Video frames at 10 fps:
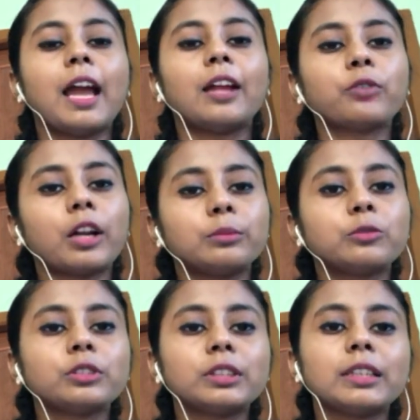And one
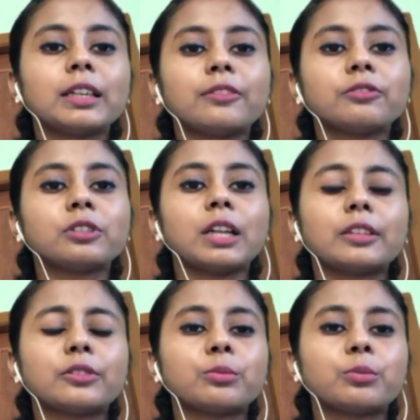more thing I would
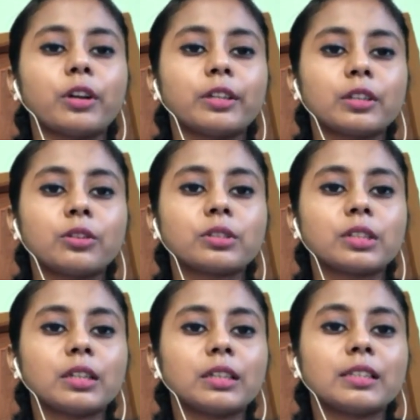like to point out
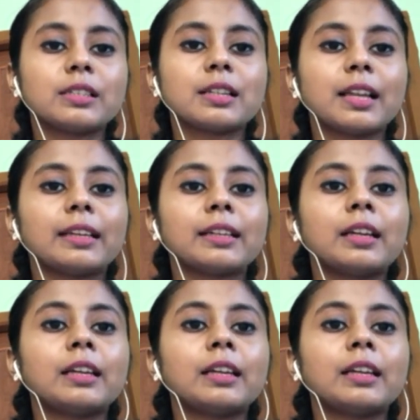here is, like,